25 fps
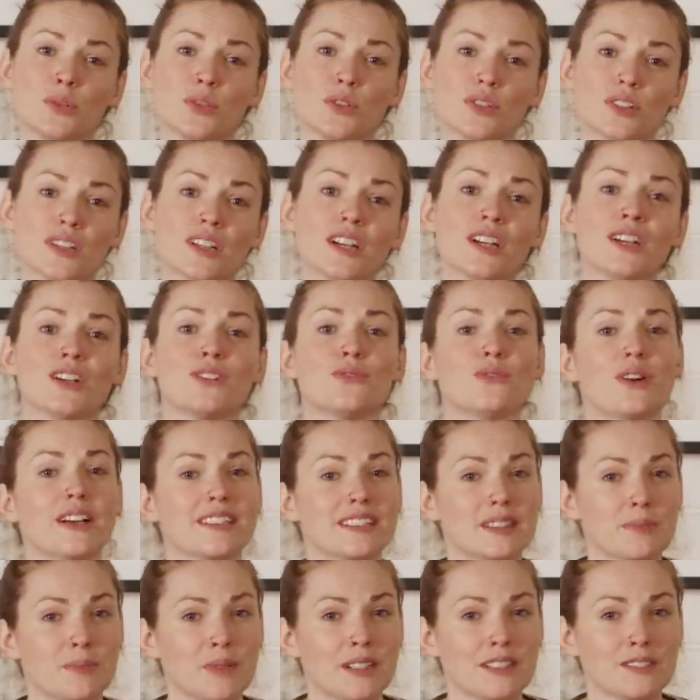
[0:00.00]
book,
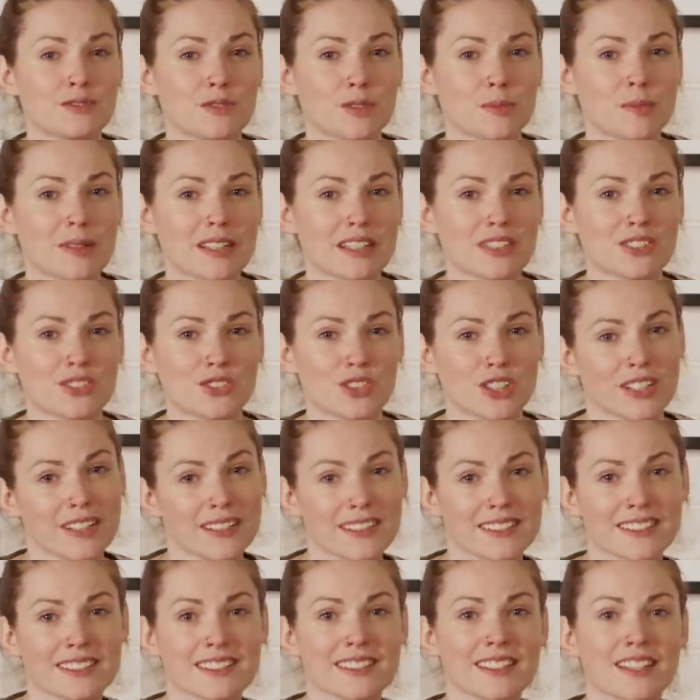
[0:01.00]
Recipes for Mixed
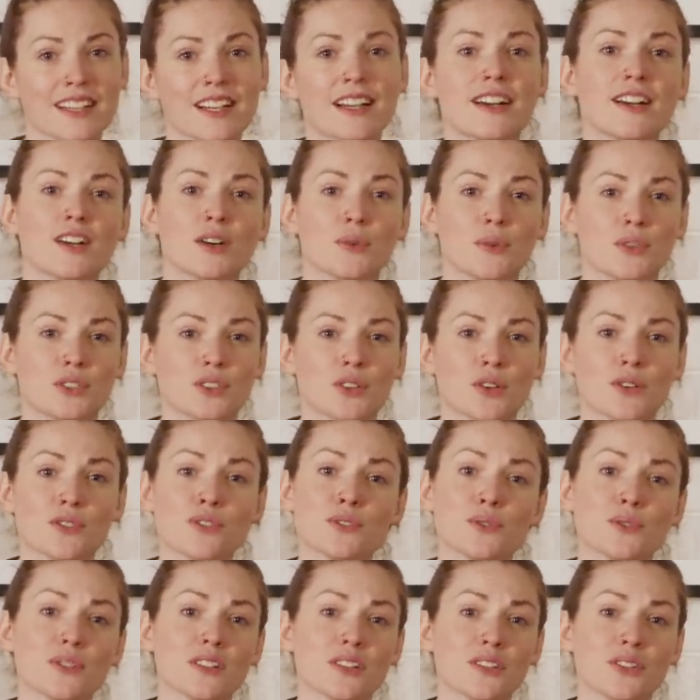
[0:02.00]
Drinks, which
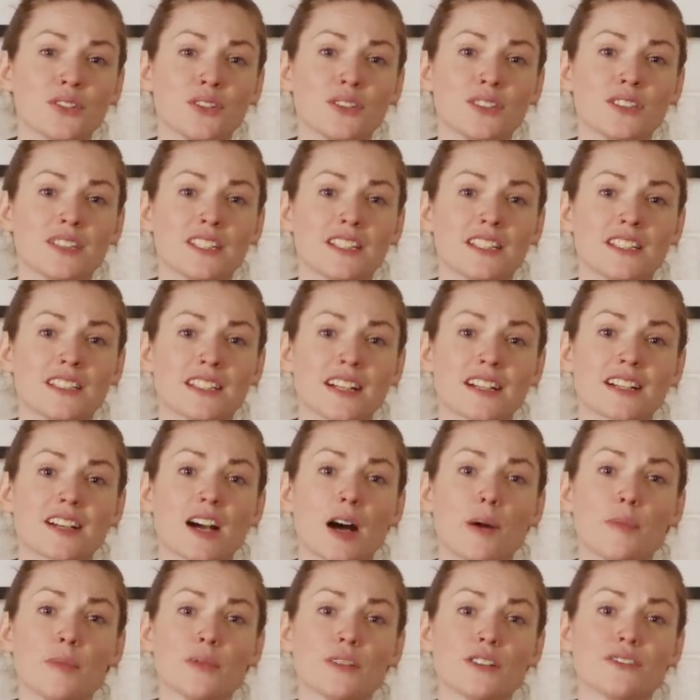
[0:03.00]
also included a
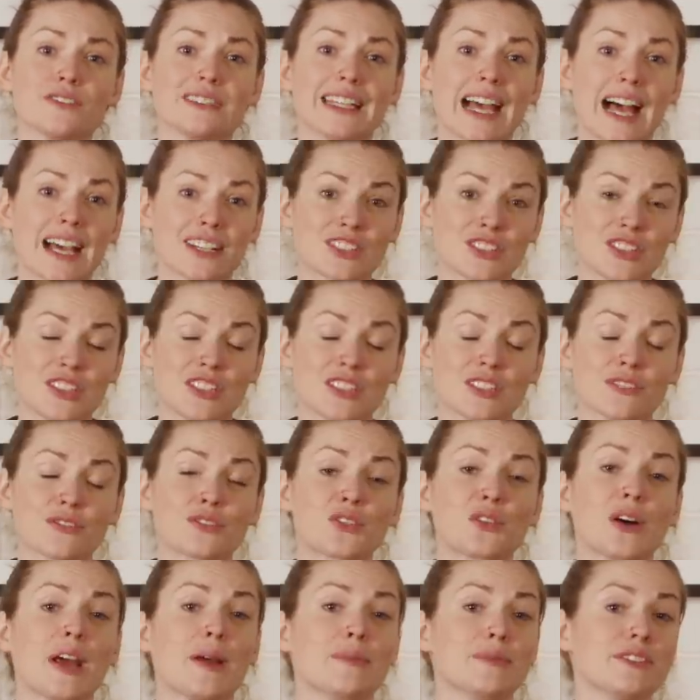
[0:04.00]
couple of dashes of
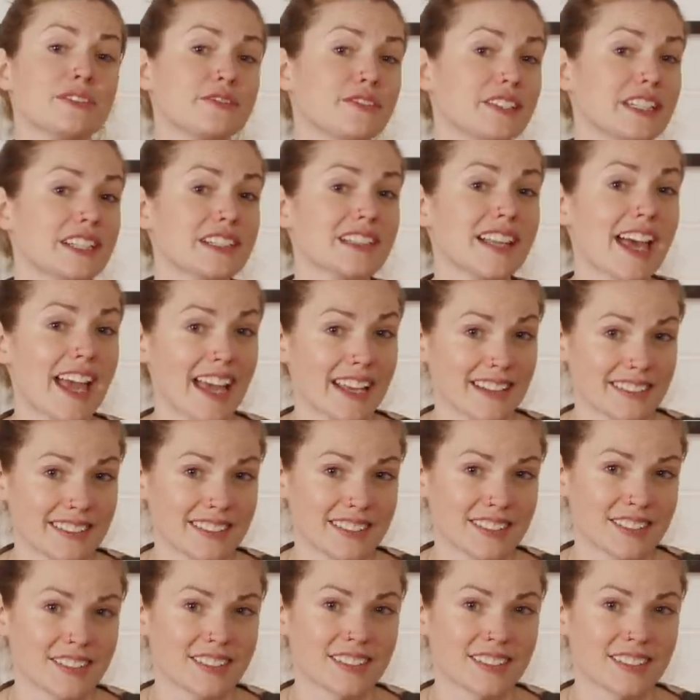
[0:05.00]
crème de violette.